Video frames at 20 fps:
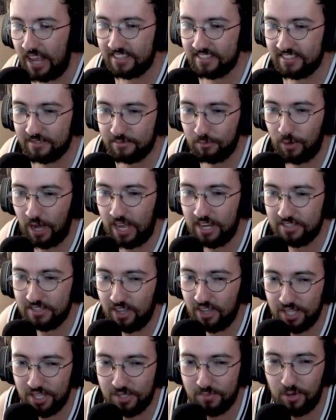does
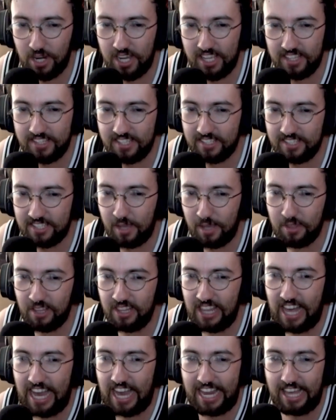Ospreay get to skip the
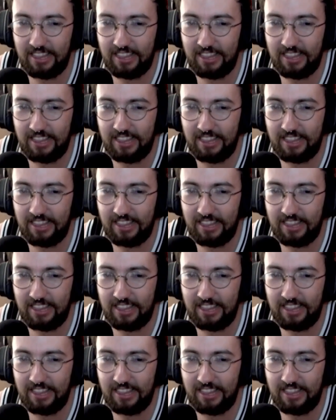line?